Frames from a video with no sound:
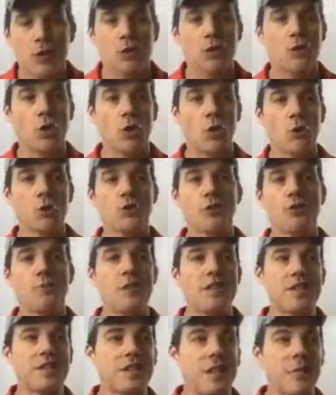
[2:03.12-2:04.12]
Goals should
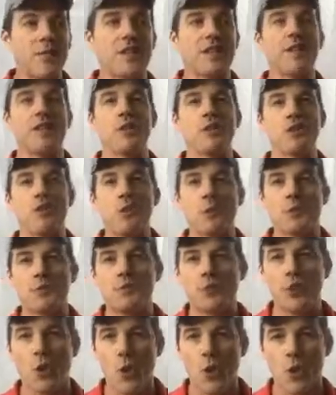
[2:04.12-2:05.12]
be something that you
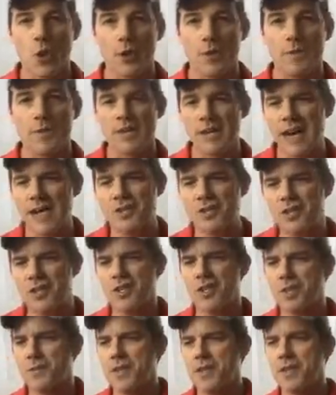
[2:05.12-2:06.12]
absorb, not just
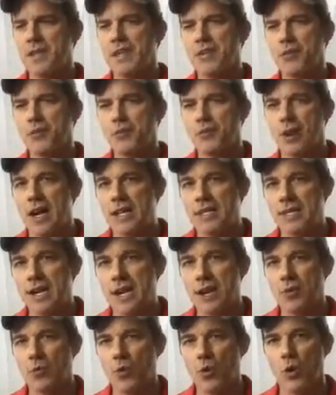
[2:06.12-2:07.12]
something that you write
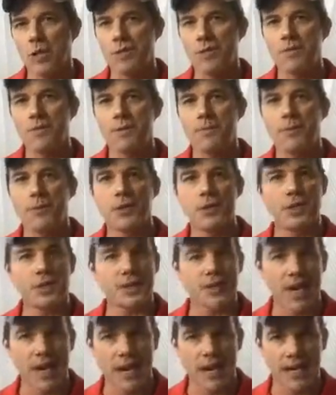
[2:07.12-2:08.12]
down once and put
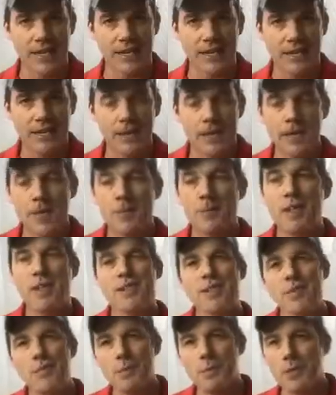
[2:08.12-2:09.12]
aside.
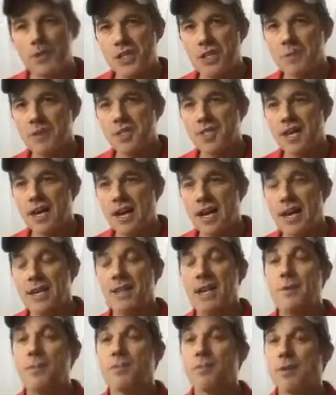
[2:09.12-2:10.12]
Because if you put them
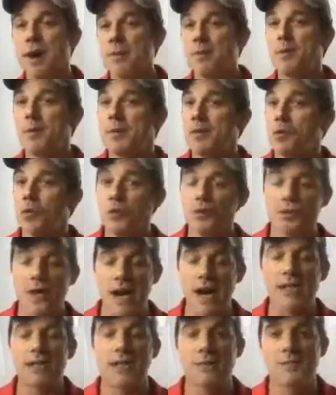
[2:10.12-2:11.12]
aside, they probably will
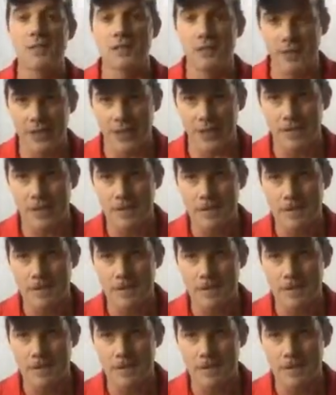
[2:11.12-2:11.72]
not come to be.